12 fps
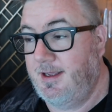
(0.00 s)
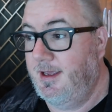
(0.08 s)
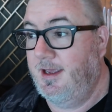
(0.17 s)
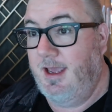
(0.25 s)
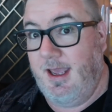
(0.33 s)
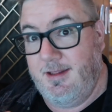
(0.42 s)

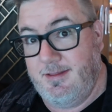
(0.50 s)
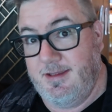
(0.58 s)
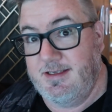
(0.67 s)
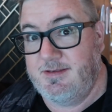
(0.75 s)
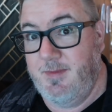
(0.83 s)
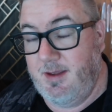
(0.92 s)
And
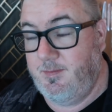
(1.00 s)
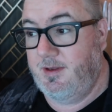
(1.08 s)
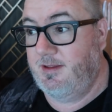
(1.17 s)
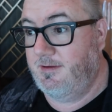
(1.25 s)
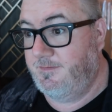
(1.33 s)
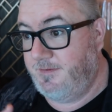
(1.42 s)
this may
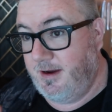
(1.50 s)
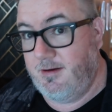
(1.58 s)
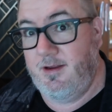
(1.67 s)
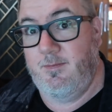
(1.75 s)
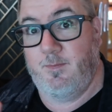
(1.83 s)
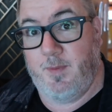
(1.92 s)
be the
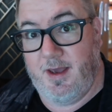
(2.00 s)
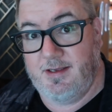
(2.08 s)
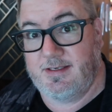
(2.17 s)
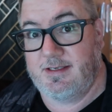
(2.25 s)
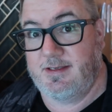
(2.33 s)
very best